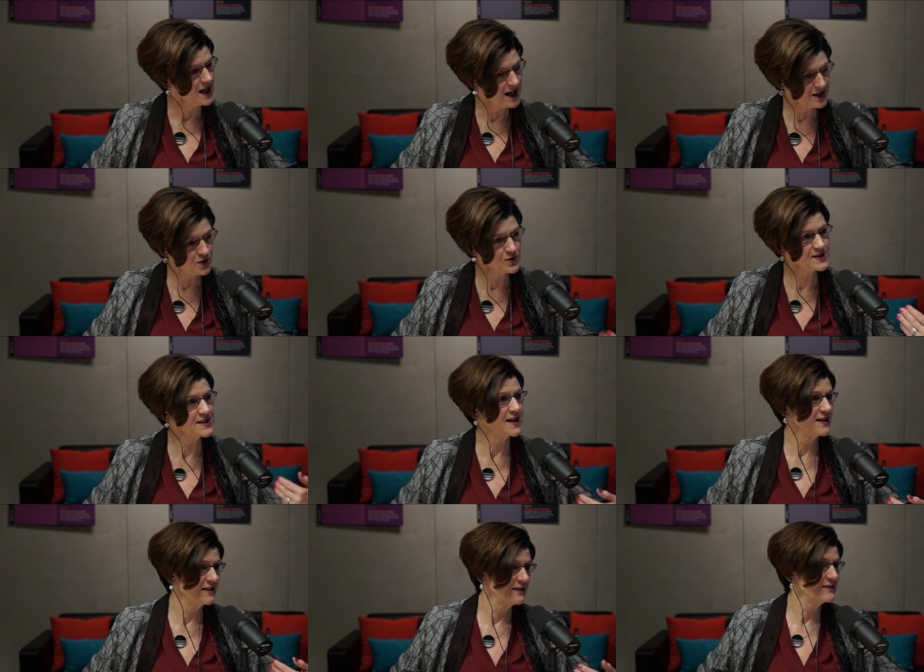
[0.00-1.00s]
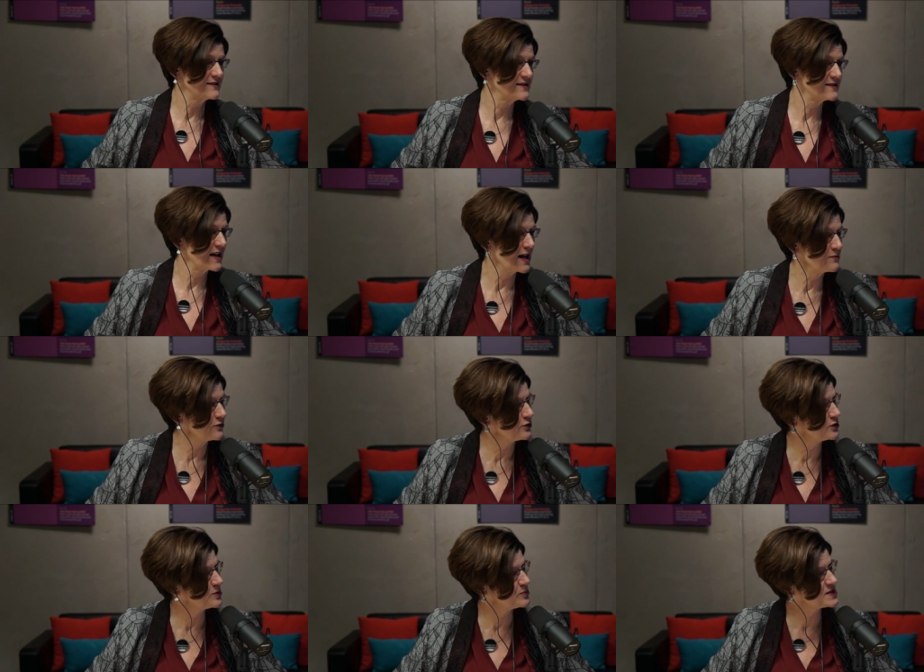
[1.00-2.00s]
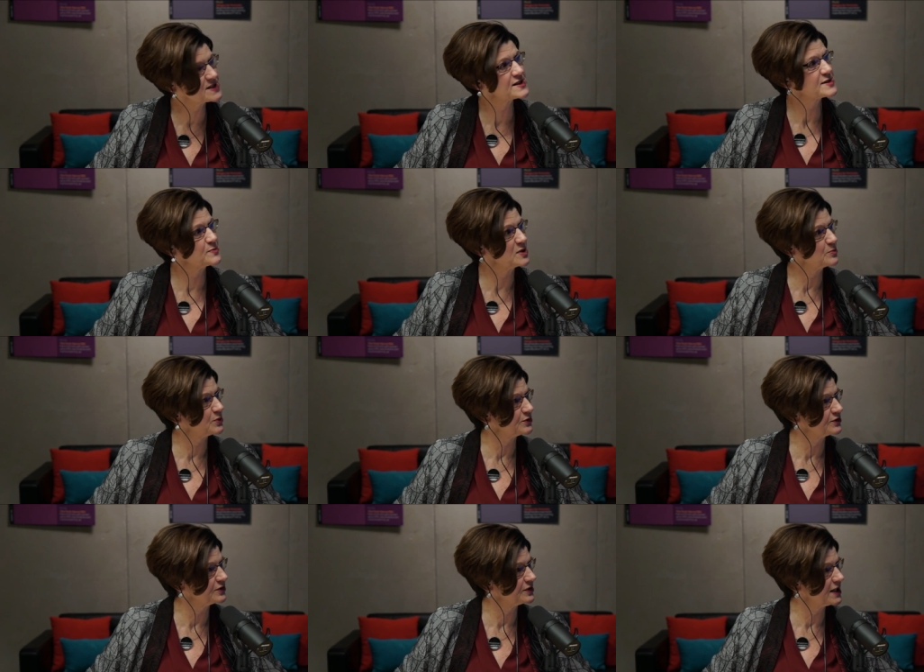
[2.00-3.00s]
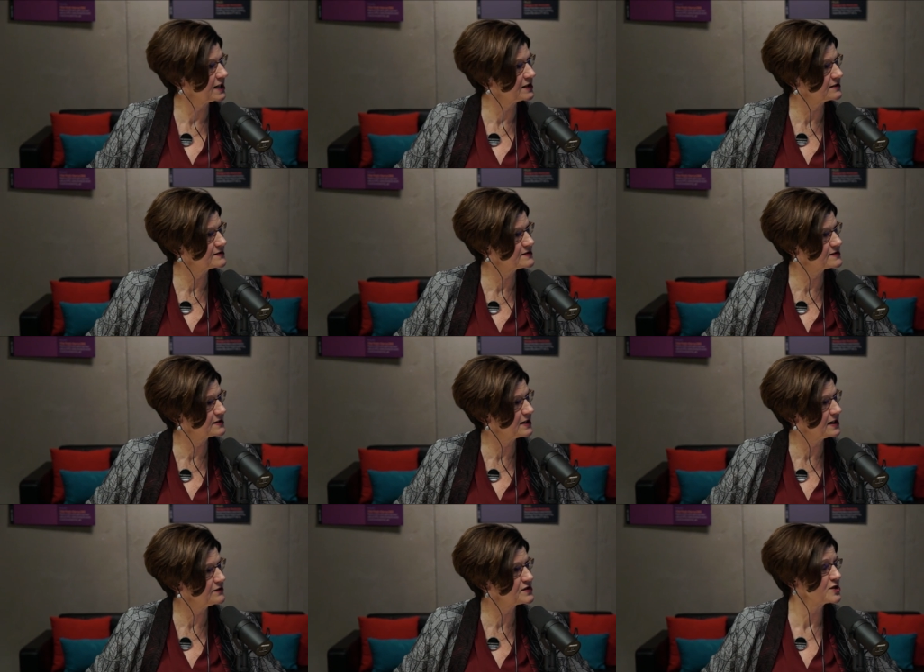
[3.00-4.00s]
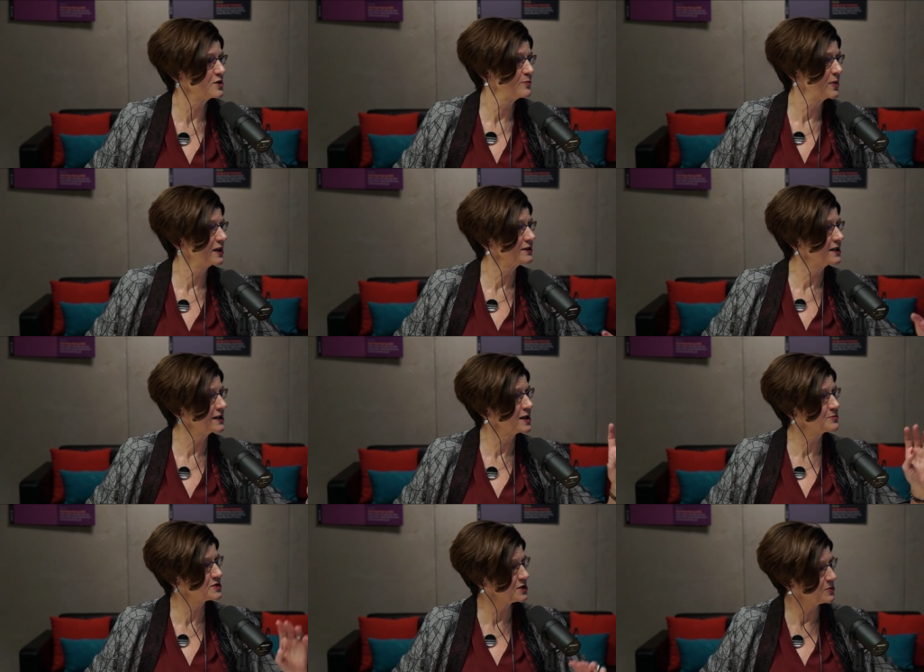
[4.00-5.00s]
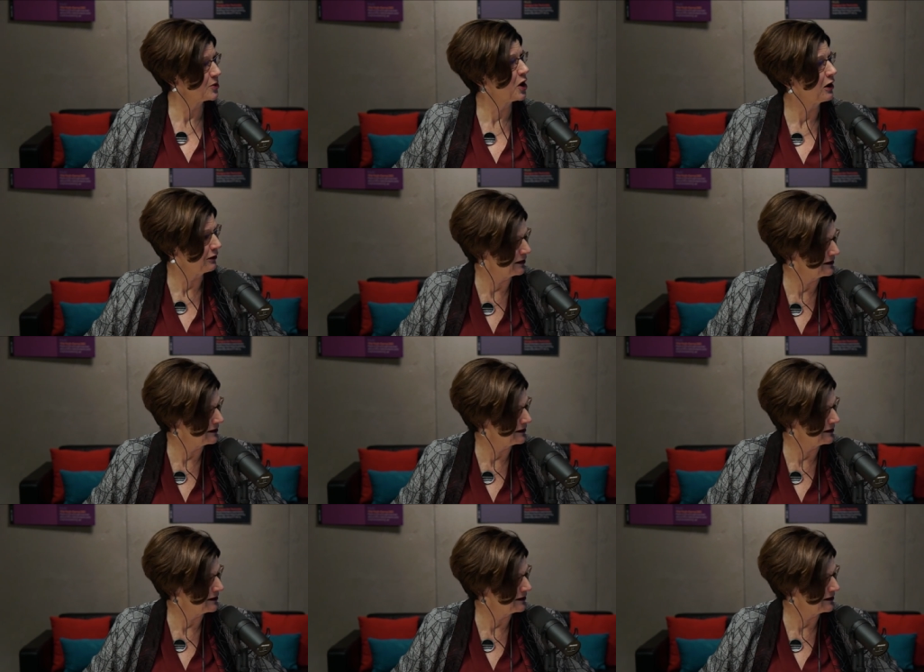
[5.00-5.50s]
And you're saying it's time for the business people to like kind of start bellying up to the bar